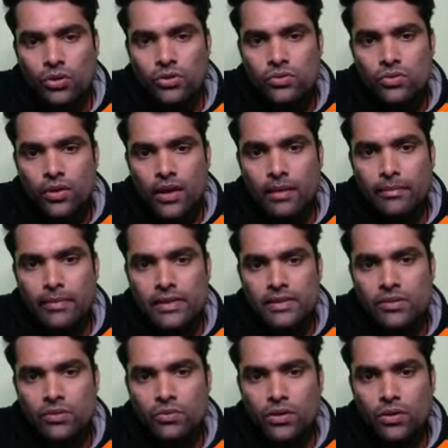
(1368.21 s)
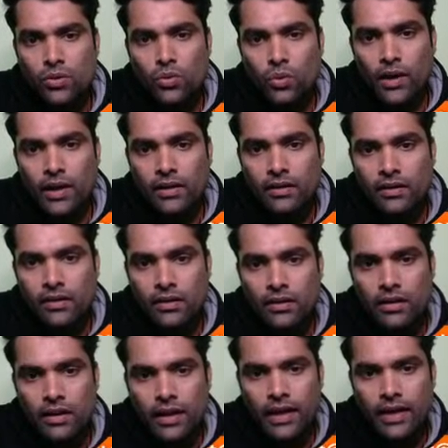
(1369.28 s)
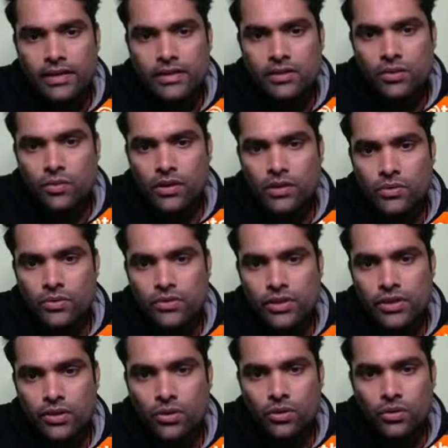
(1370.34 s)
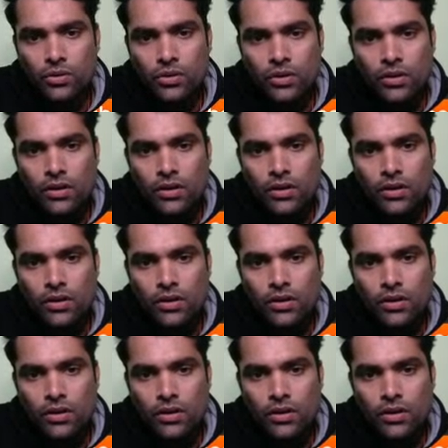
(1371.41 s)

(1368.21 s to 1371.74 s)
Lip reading: So M is equal to 1, N is equal to 0,